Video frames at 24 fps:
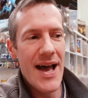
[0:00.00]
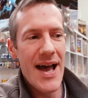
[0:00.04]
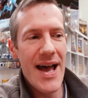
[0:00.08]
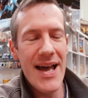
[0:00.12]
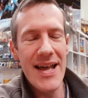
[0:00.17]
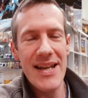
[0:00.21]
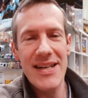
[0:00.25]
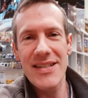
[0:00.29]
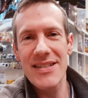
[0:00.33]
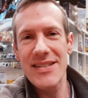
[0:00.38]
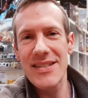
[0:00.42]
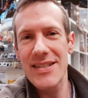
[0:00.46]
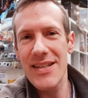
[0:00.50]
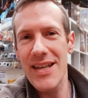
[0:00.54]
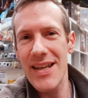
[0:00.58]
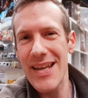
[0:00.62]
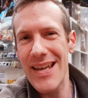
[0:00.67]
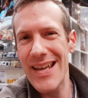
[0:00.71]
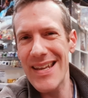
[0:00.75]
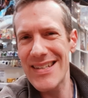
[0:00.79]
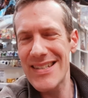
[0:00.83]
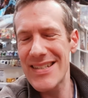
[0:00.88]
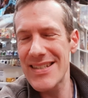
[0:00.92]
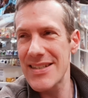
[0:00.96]
And
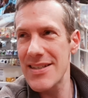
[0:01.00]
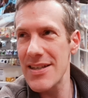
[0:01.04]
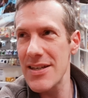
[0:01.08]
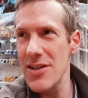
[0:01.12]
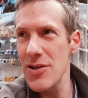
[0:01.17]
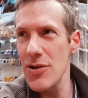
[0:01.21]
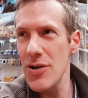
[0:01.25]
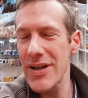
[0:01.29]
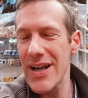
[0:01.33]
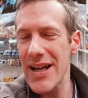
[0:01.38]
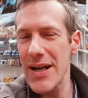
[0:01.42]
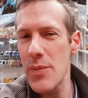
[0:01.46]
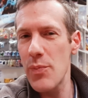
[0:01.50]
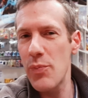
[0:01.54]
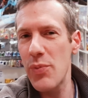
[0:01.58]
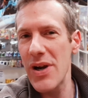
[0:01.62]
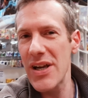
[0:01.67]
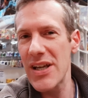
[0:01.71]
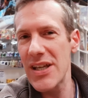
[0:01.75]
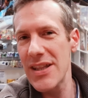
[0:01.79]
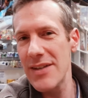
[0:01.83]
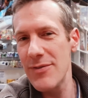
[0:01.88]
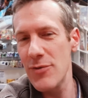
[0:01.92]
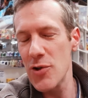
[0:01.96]
you're not kind of
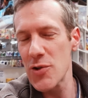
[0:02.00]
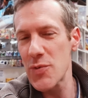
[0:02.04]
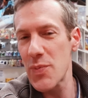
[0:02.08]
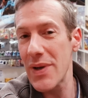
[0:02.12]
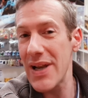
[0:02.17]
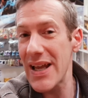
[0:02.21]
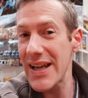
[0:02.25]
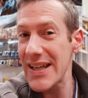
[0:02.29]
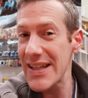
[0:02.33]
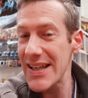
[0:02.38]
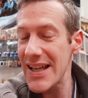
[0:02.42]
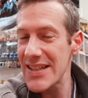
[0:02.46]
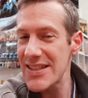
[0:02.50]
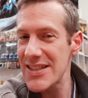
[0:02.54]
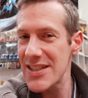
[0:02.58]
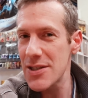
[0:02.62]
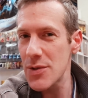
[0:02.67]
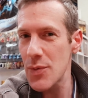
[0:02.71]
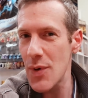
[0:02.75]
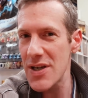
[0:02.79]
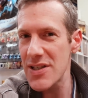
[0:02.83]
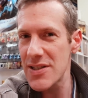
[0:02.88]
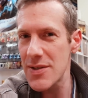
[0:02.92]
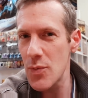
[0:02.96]
breaking the rules, but like in that
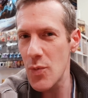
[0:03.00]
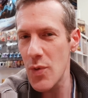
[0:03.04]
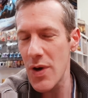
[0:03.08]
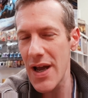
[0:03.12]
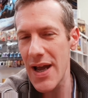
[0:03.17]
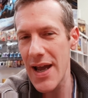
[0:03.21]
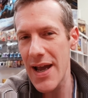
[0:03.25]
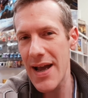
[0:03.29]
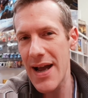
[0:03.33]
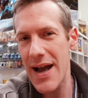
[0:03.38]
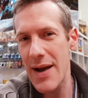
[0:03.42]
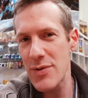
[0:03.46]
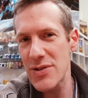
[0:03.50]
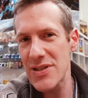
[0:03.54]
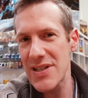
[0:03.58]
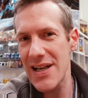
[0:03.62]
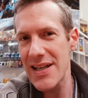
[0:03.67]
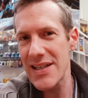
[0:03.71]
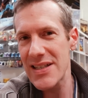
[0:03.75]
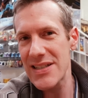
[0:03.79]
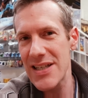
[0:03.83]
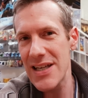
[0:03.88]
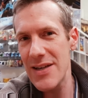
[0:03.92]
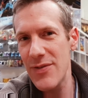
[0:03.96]
situation where I was
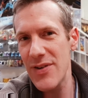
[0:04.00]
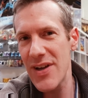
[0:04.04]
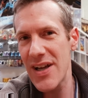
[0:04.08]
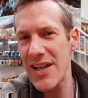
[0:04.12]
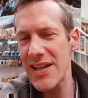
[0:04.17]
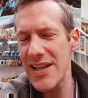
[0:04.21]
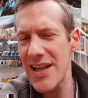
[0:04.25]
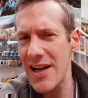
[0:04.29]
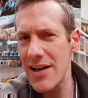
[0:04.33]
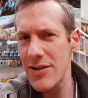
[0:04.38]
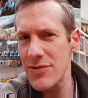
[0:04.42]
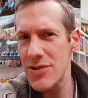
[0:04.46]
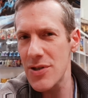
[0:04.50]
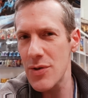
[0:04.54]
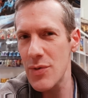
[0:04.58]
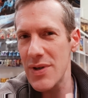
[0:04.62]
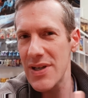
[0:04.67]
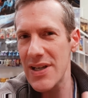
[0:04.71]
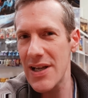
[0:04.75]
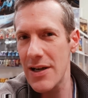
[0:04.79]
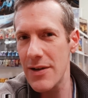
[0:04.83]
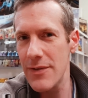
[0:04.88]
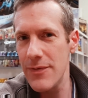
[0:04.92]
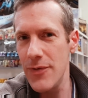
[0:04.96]
telling Steve you had a yellow 2
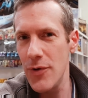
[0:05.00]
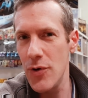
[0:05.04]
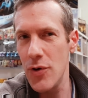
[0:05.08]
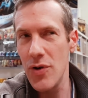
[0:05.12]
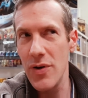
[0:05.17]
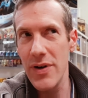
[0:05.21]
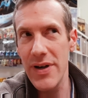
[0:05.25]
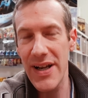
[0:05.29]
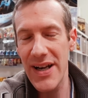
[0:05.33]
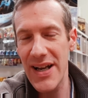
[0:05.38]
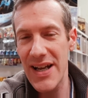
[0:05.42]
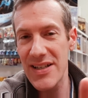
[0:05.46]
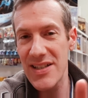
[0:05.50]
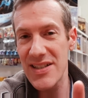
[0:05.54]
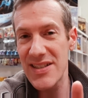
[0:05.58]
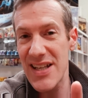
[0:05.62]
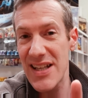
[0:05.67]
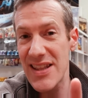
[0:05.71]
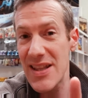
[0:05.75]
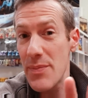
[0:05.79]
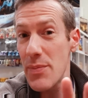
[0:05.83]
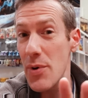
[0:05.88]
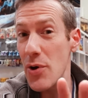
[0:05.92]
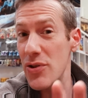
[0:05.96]
and a yellow 4, and I just
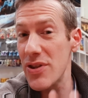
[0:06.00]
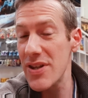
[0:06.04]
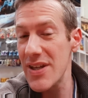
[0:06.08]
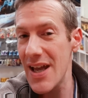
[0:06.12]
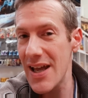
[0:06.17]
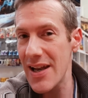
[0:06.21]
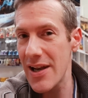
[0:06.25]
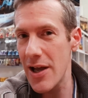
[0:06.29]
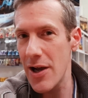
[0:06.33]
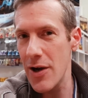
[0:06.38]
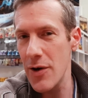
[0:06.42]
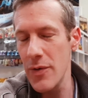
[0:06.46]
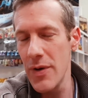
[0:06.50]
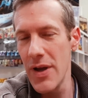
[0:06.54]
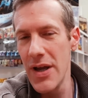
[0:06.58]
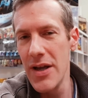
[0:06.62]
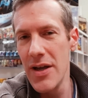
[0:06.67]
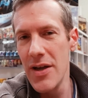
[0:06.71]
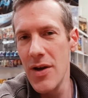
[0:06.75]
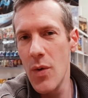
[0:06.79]
said they're both yellow.